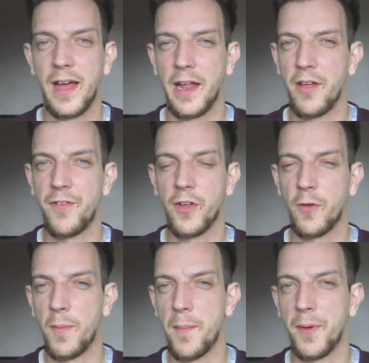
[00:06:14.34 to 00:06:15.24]
I don't know if you
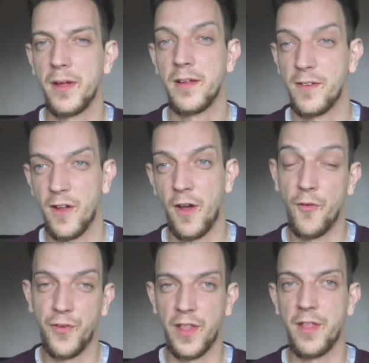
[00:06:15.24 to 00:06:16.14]
can remember.
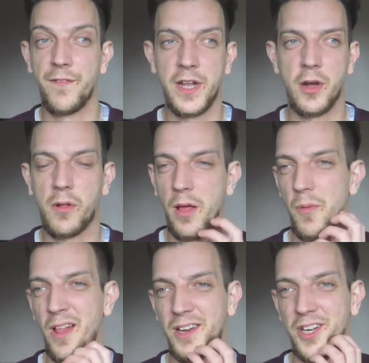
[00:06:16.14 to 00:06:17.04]
Hopefully the video clip
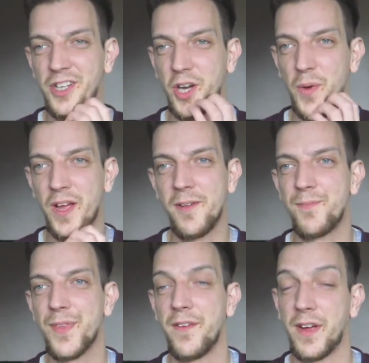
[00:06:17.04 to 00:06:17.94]
will actually show you,
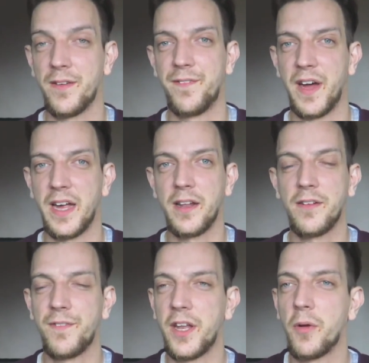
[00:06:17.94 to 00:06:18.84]
if I can find a
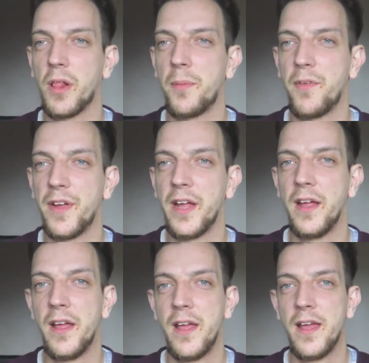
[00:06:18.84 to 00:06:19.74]
video clip of it.
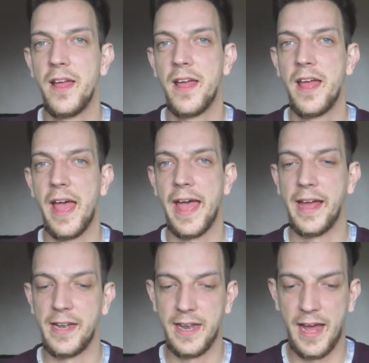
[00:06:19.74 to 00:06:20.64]

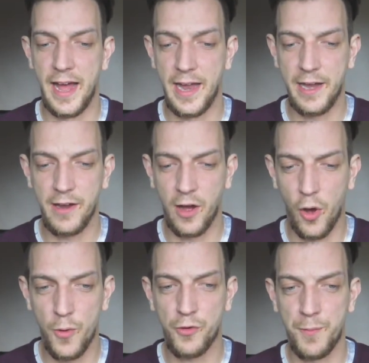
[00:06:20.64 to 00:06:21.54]
And I
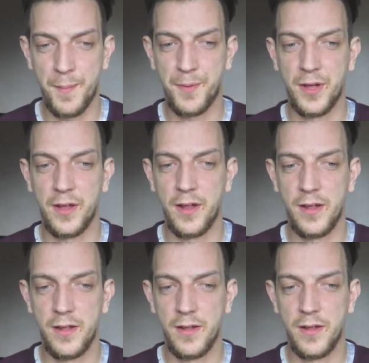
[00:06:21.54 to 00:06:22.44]
always remember
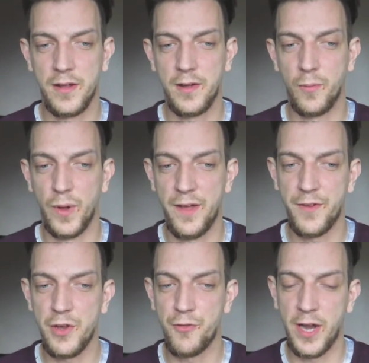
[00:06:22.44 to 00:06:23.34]

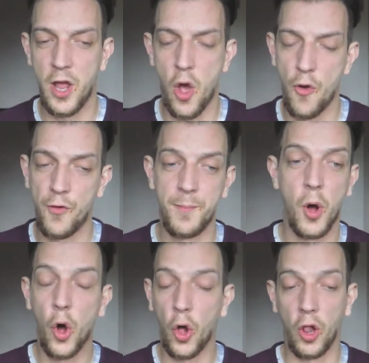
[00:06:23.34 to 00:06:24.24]
whenever you ran over them
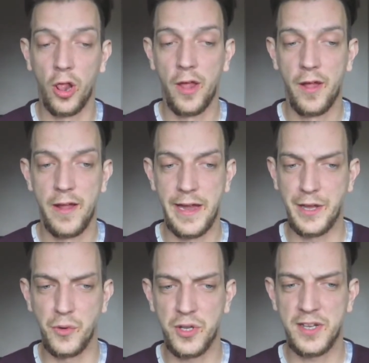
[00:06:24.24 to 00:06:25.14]
all, it
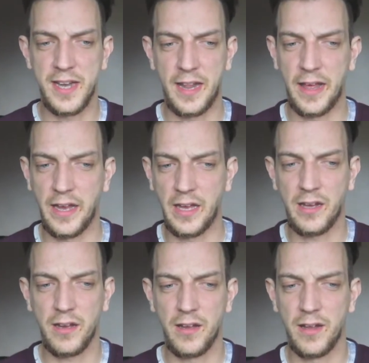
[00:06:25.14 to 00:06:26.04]
used to say
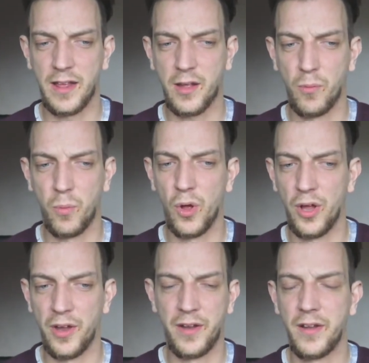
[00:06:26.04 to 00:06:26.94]
like a
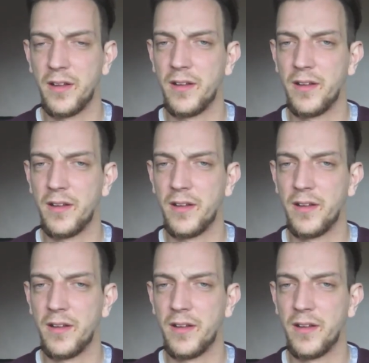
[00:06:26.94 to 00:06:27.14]
word,